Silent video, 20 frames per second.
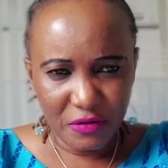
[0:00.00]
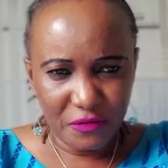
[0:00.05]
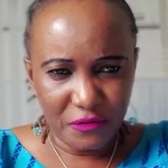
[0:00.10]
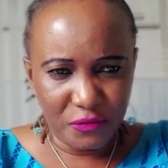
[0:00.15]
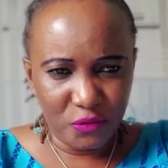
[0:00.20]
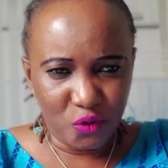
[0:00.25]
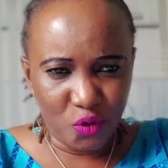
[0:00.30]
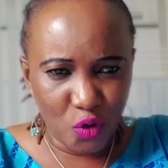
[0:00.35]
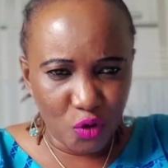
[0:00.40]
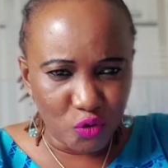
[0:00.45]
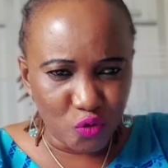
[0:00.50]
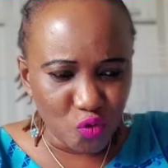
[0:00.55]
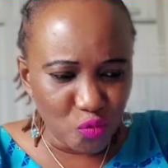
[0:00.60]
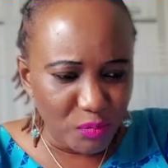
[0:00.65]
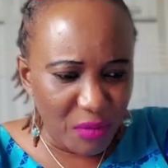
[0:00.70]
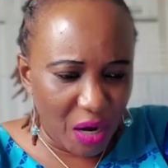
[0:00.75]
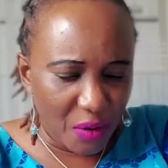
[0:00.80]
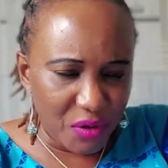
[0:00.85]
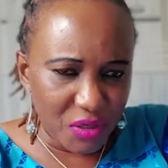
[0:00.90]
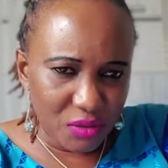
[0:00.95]
Those who
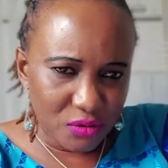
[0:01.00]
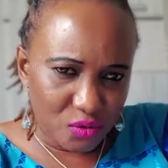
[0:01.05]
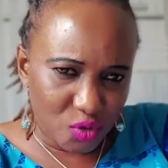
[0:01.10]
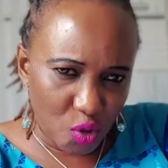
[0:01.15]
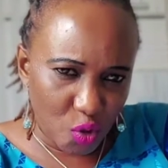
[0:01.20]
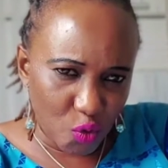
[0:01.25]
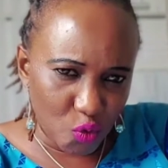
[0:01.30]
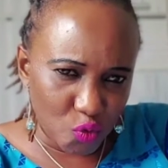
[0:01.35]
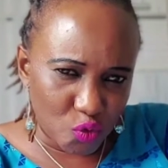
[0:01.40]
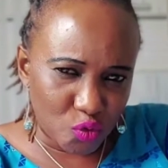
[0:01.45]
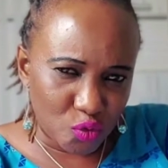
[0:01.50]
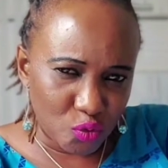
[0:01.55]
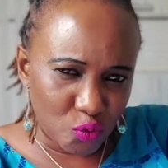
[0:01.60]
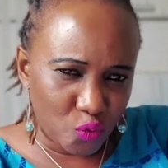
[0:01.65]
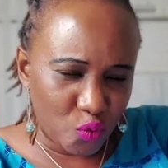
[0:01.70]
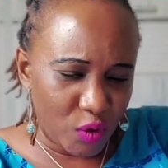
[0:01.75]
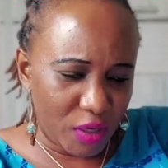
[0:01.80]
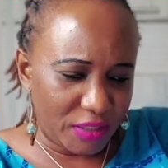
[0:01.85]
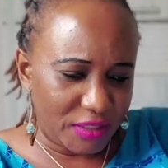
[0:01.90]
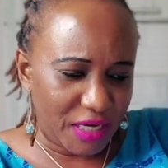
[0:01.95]
married those
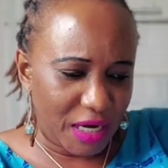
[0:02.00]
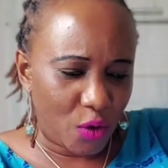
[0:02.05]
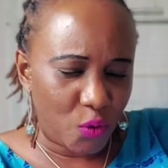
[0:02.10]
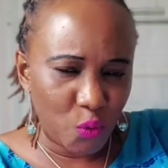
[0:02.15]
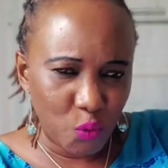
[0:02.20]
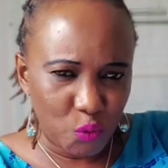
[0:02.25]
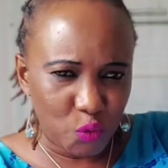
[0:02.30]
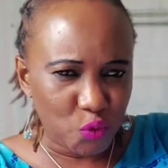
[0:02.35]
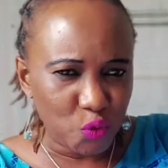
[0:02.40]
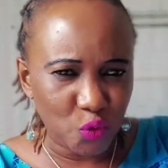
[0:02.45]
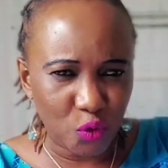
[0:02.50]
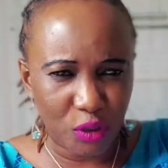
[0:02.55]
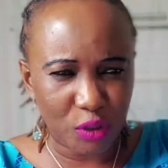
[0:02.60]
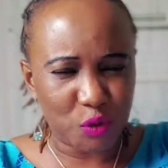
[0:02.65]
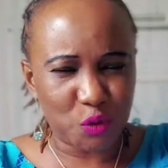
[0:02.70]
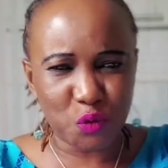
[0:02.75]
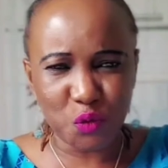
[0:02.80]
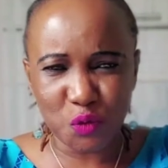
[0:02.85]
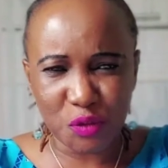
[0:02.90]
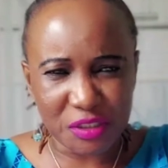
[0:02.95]
who are Nahutu
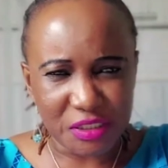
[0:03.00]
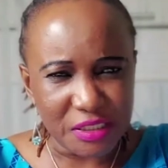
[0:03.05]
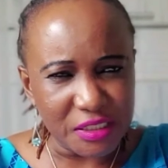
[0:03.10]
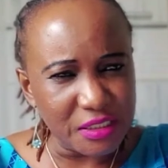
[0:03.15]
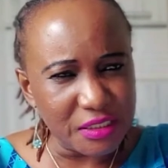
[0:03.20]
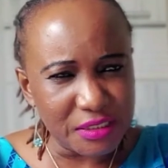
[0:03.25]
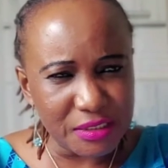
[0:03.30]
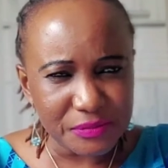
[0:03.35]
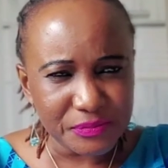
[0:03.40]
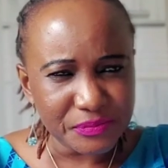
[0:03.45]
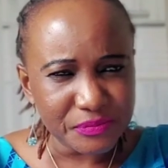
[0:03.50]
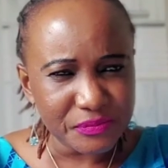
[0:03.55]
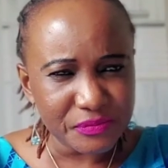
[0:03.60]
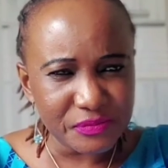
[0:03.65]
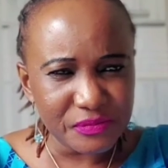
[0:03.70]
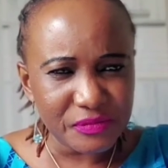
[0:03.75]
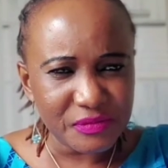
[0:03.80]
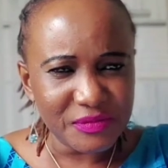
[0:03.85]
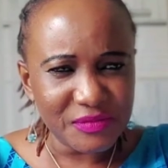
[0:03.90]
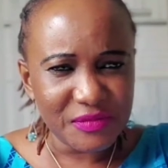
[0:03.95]
or Tutsis
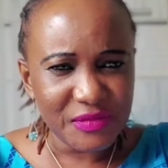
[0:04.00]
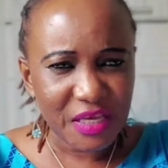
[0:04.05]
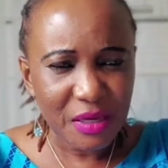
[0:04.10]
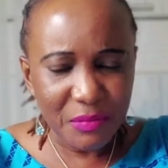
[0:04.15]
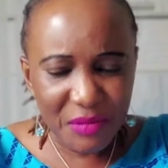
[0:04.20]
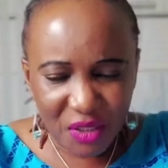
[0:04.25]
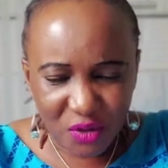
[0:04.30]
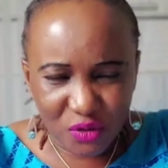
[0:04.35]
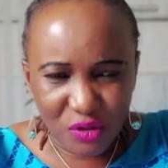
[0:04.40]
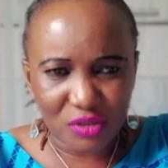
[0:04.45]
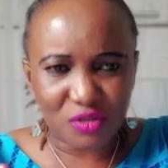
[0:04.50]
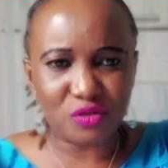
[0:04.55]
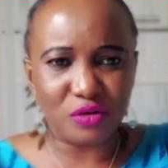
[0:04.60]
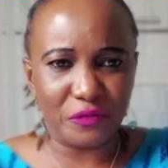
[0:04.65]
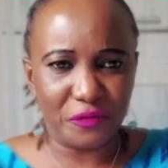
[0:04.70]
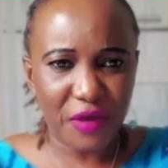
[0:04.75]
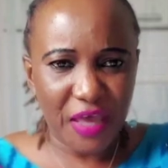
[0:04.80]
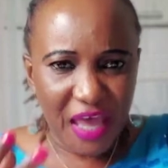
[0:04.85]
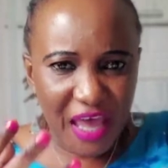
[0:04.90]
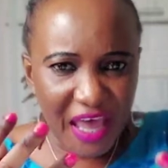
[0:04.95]
because
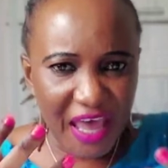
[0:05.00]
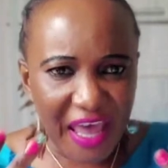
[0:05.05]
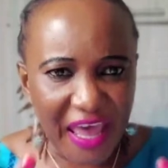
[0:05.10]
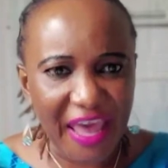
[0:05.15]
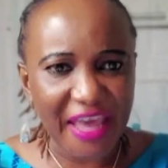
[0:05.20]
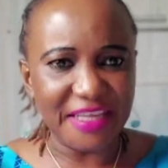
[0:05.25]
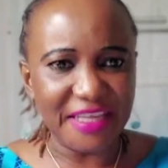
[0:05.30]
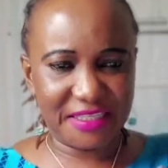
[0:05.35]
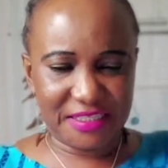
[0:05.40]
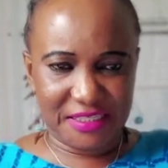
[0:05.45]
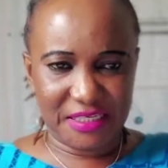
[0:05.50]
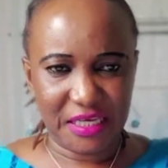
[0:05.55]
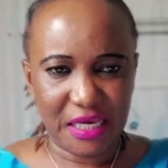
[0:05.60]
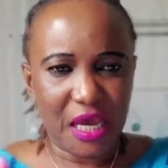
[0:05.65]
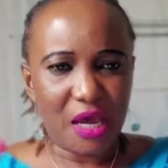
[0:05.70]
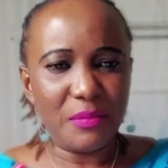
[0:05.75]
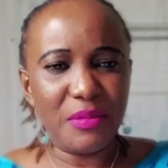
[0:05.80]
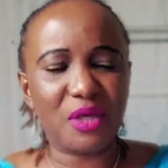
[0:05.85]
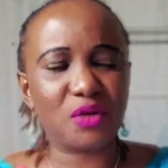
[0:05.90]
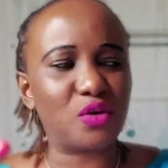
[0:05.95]
of hate,
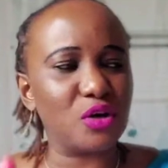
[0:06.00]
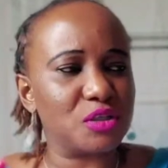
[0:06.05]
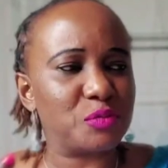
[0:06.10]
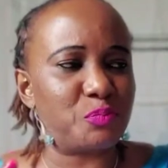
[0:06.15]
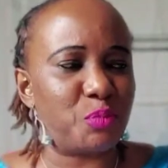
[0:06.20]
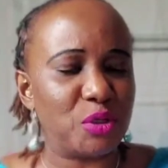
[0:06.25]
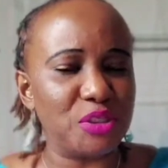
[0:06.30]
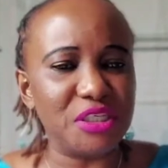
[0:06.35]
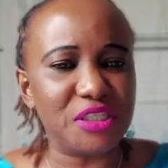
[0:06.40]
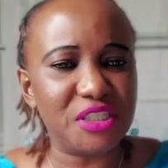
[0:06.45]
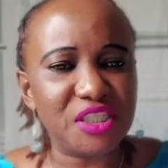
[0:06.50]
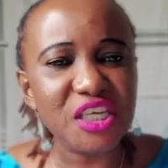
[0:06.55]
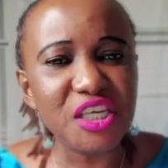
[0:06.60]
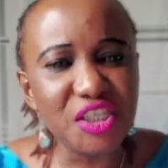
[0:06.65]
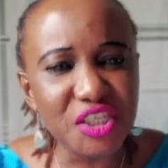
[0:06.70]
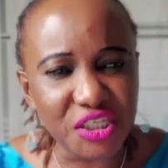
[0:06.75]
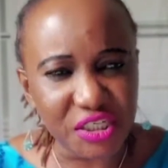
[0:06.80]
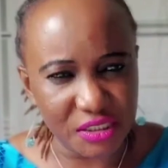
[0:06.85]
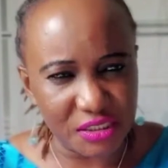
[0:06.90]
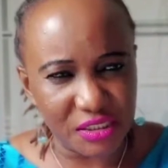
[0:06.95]
because
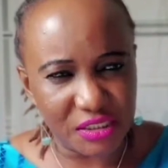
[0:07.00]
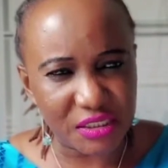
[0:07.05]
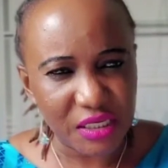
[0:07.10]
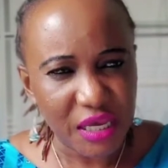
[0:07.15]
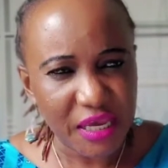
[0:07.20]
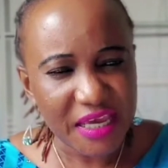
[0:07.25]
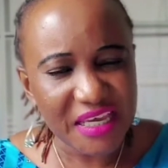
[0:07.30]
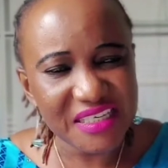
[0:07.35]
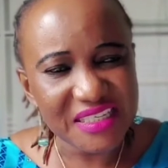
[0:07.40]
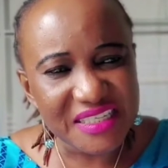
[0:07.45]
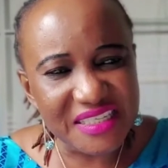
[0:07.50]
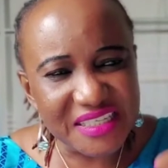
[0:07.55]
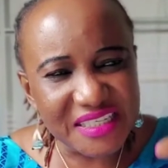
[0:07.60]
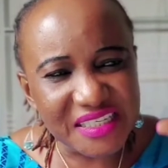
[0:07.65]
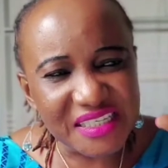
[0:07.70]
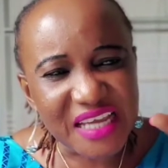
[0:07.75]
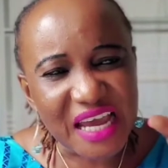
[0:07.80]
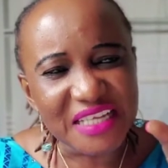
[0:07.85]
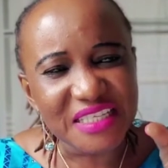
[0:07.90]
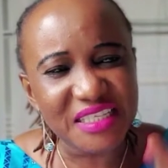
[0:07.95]
politicians
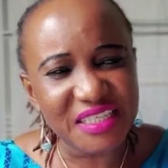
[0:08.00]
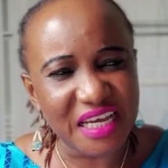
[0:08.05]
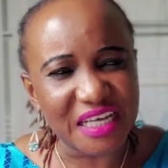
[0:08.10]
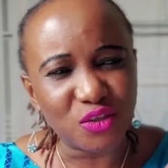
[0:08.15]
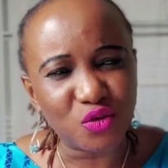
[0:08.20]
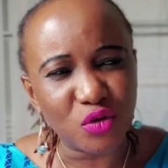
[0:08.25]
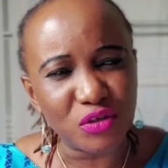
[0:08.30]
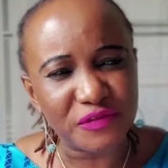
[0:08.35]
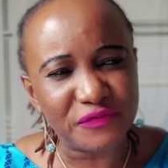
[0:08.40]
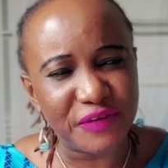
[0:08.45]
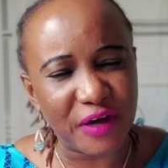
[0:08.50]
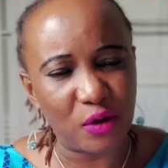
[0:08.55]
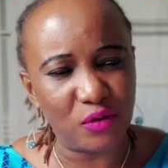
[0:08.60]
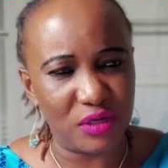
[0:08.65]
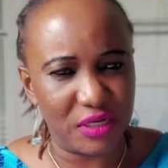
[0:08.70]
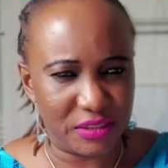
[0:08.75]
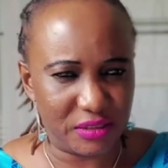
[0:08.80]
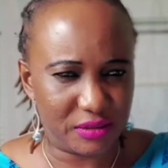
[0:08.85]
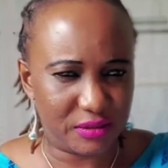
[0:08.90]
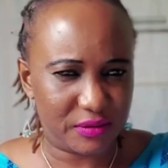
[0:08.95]
incited those
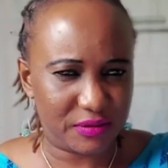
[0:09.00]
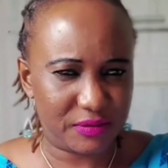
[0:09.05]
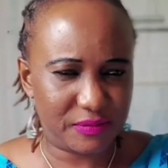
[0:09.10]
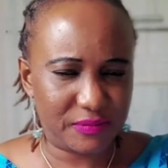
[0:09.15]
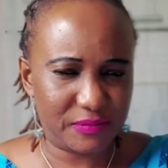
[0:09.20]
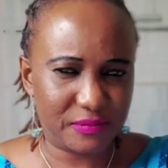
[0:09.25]
violence.